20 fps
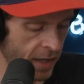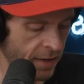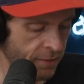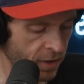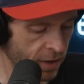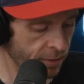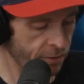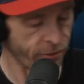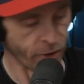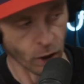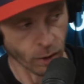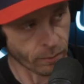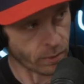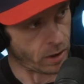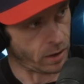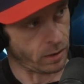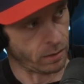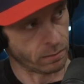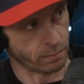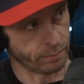Even a
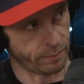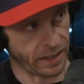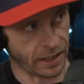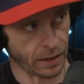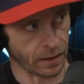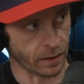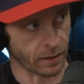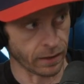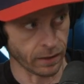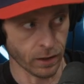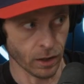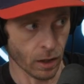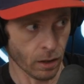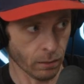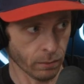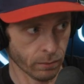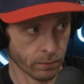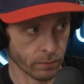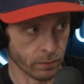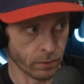filmer being, you
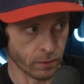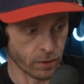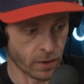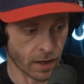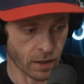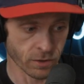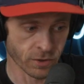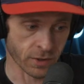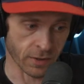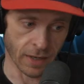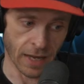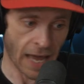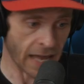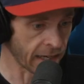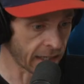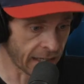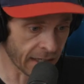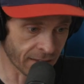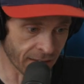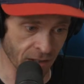know, there's
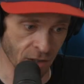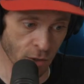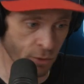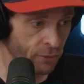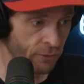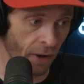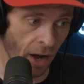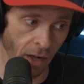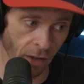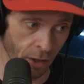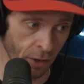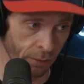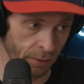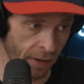etiquette that you follow,